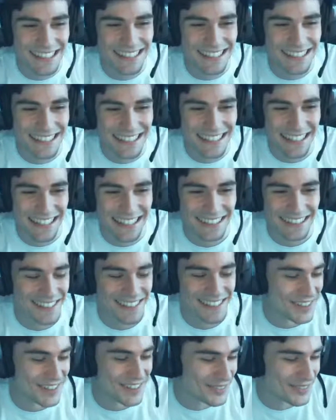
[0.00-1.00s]
Yeah,
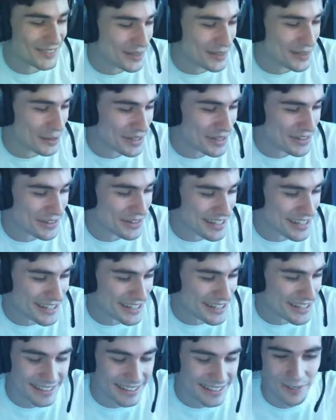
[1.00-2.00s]
so it'll be
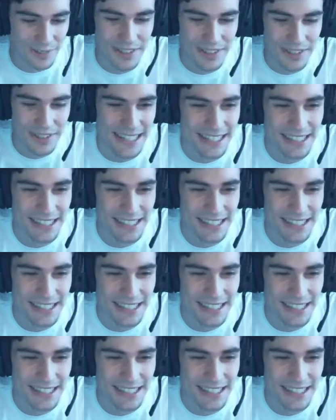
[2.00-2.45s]
interesting. We'll see.